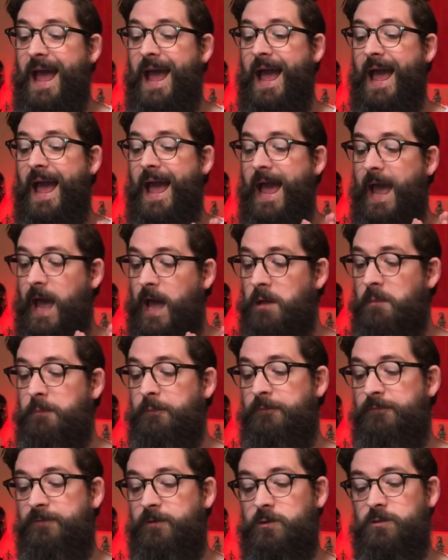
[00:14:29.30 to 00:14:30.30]

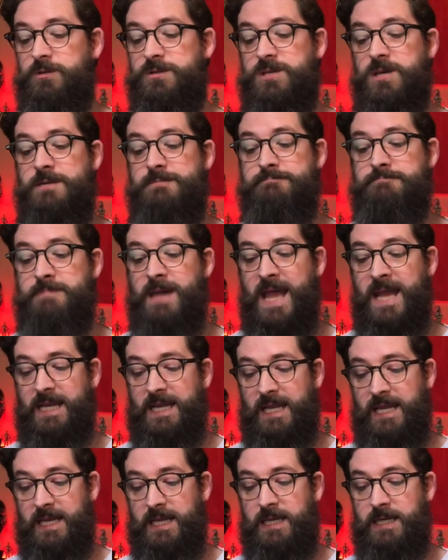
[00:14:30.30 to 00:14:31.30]
helpful to
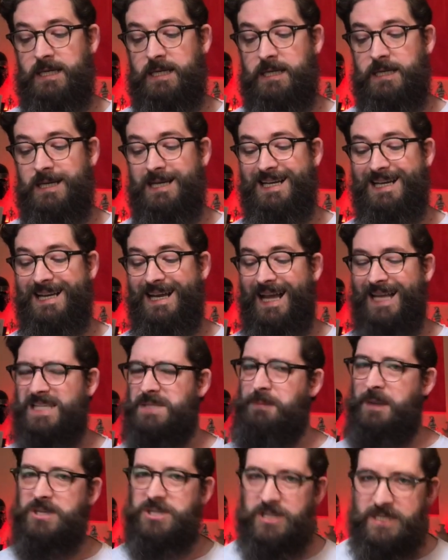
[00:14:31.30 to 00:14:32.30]
many,
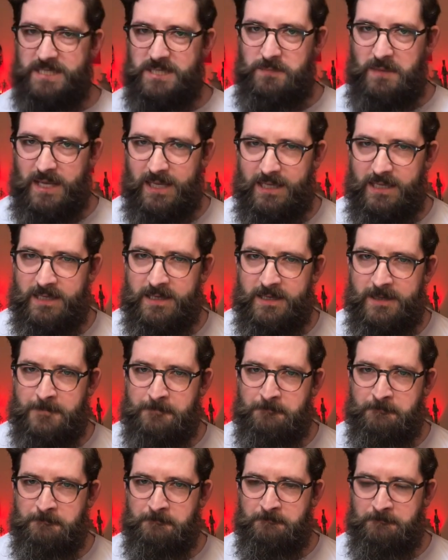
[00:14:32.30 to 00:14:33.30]
especially to me.
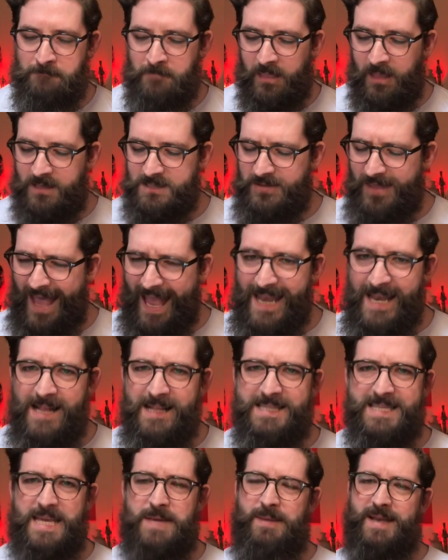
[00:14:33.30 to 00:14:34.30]
So the
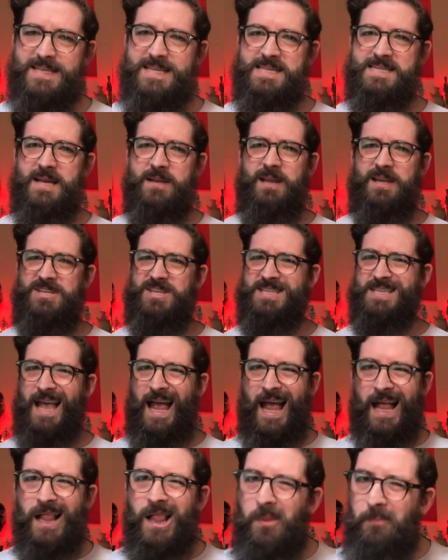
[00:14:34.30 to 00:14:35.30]
NLT makes it sound like she's a
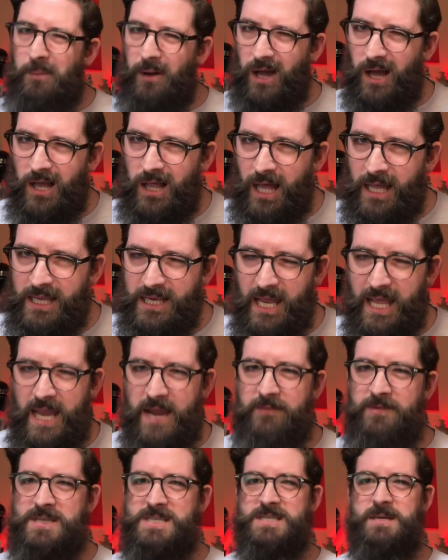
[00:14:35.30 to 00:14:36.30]
helper. Like
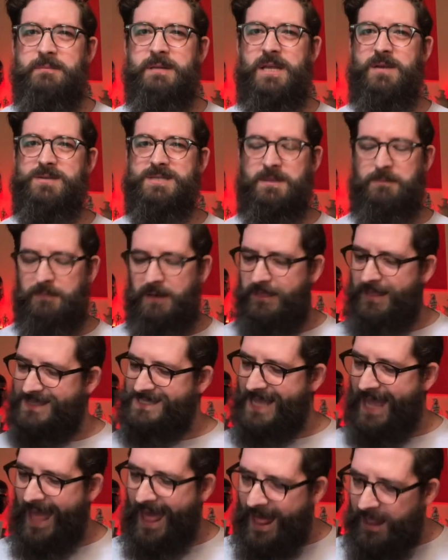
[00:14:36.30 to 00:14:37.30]
here is somebody who's simply there
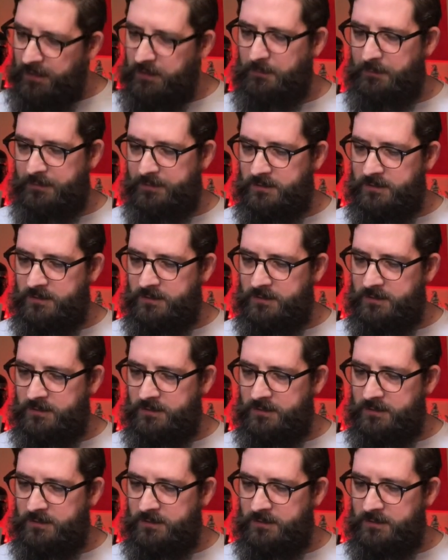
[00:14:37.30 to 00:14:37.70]
to help.